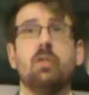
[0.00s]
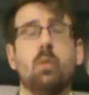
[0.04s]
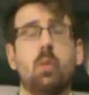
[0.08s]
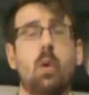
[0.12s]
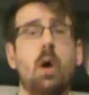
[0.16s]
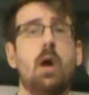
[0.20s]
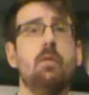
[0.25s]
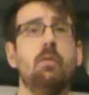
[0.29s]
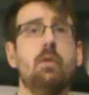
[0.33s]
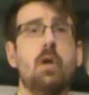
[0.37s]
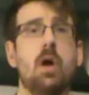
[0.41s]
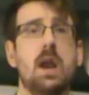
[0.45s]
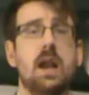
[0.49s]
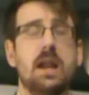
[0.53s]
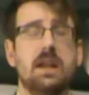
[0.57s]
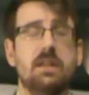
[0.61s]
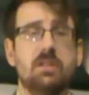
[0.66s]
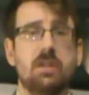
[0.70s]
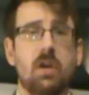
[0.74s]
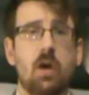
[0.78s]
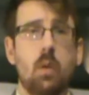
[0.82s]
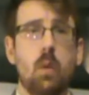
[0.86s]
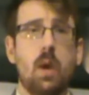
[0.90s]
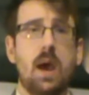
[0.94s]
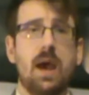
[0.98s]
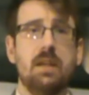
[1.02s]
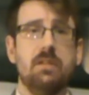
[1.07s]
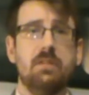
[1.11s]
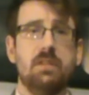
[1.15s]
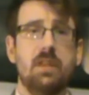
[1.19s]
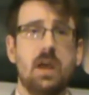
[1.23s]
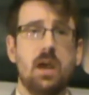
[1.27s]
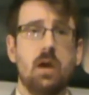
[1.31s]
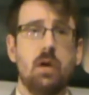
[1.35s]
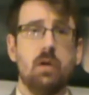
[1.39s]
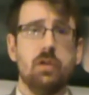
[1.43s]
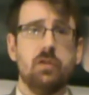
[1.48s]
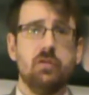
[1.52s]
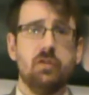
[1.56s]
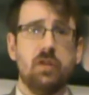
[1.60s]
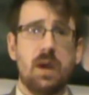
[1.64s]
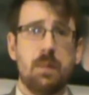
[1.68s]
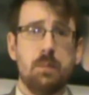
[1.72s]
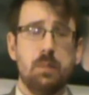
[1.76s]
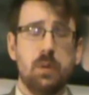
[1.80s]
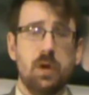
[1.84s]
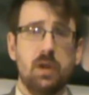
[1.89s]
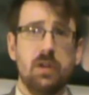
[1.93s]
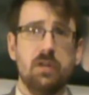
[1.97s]
quite rightly so, as they are the
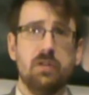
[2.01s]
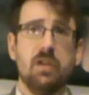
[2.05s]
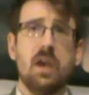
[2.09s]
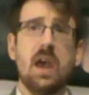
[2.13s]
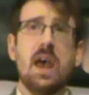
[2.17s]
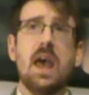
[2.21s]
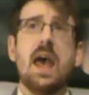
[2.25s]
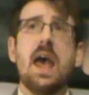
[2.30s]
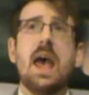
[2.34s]
champions.